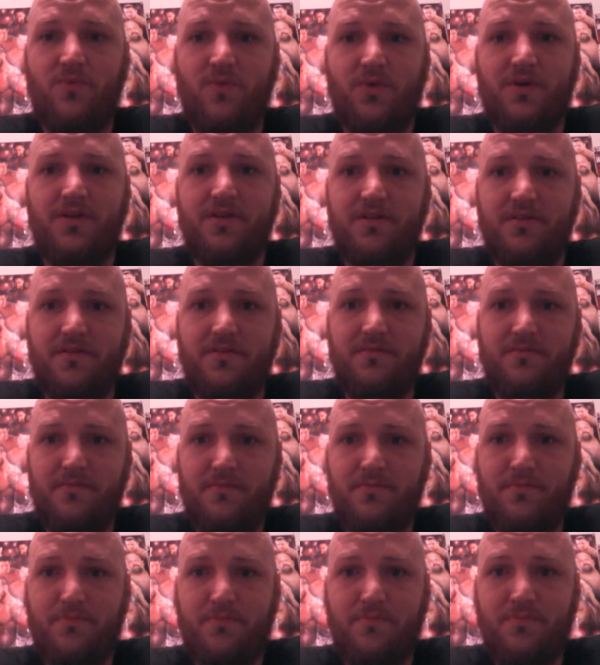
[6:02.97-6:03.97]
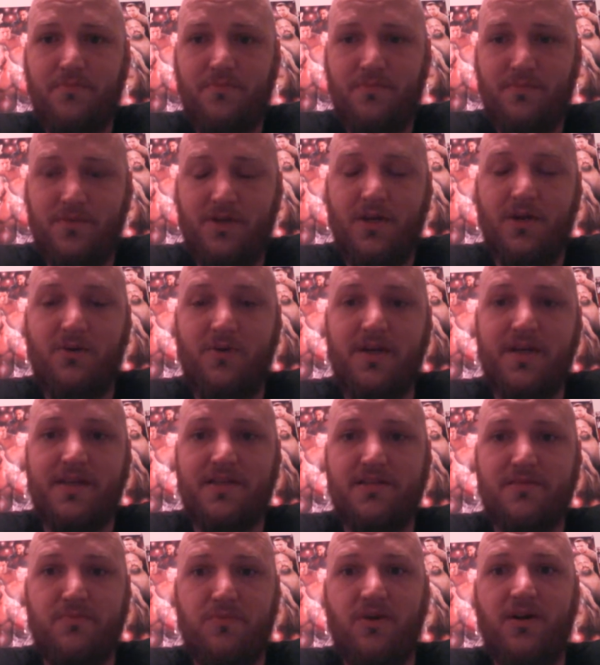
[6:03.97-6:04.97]
want to go
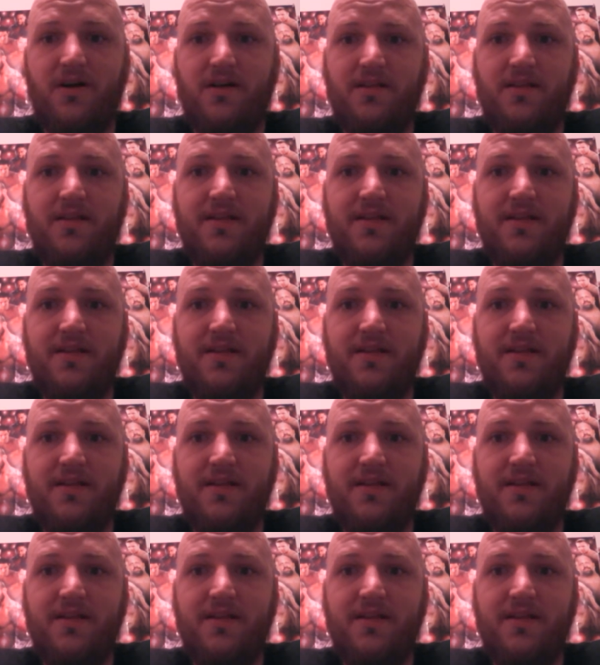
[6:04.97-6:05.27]
against Brock